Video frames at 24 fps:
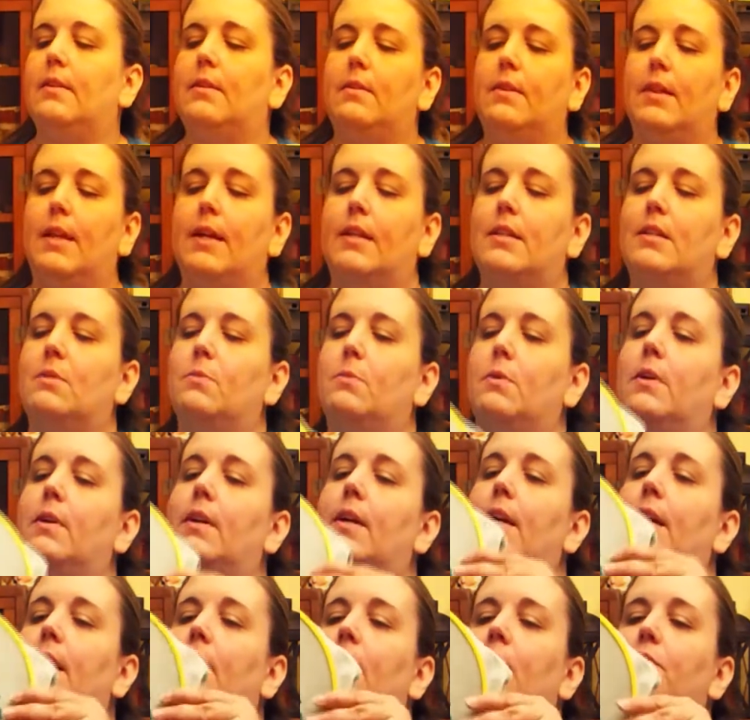That's where I
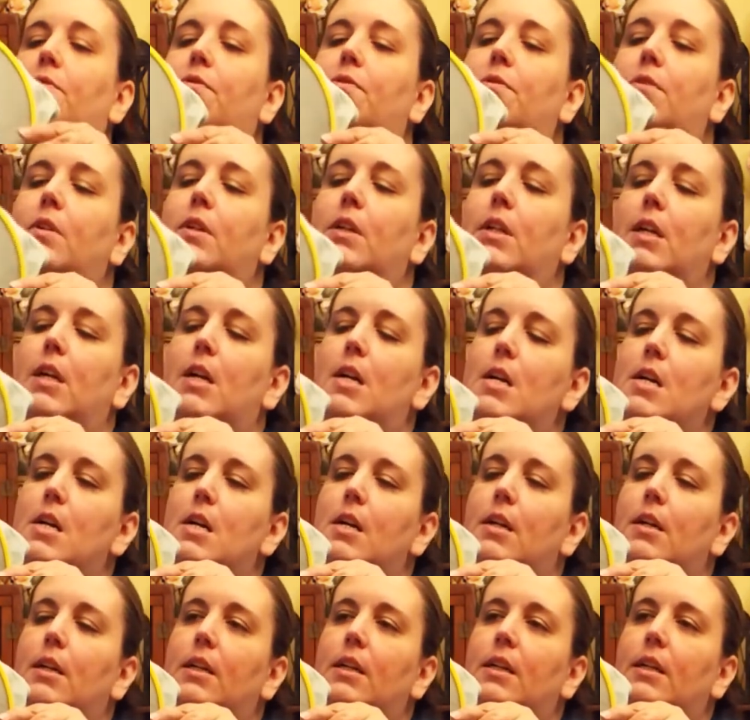have.
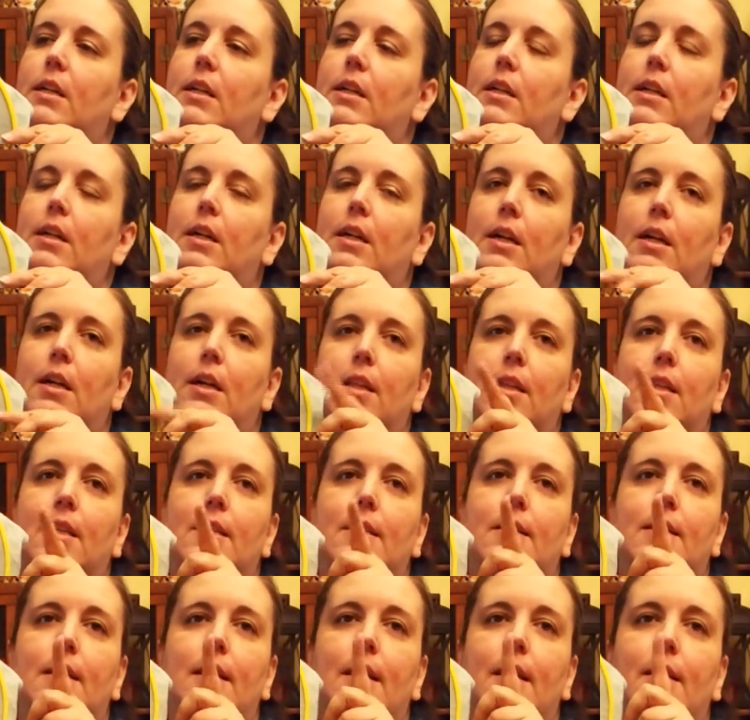
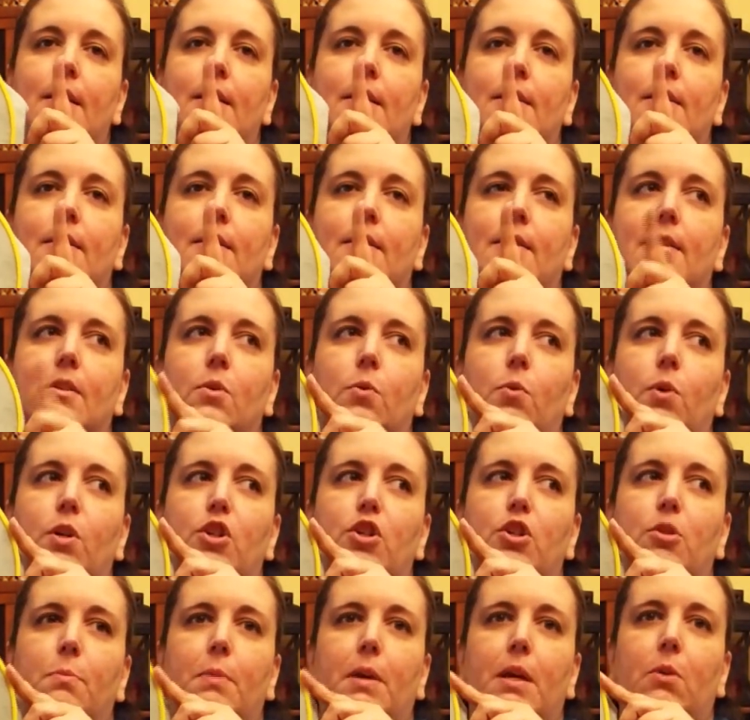This is going
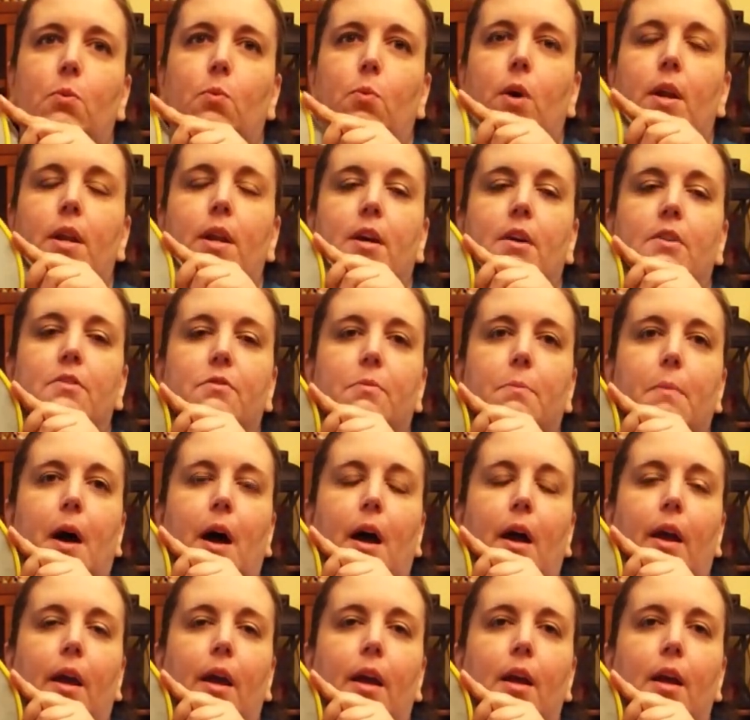to be one of my